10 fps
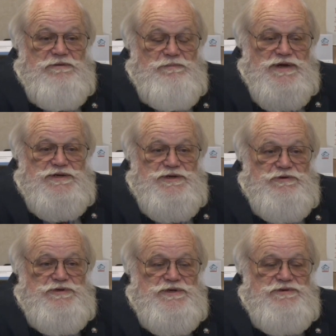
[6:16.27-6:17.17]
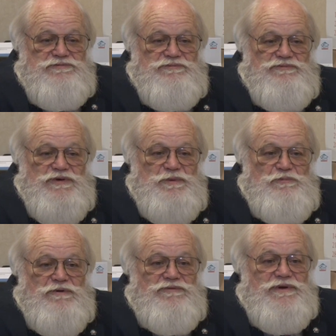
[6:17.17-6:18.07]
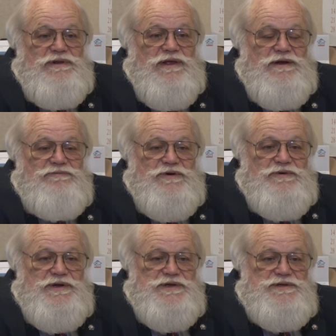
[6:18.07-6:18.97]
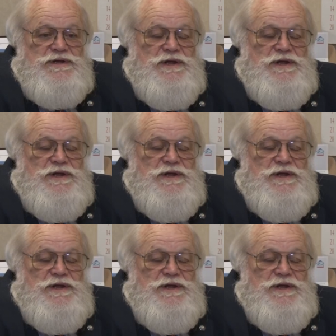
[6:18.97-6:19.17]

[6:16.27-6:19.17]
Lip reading: The mixed use is very prevalent in a lot of areas,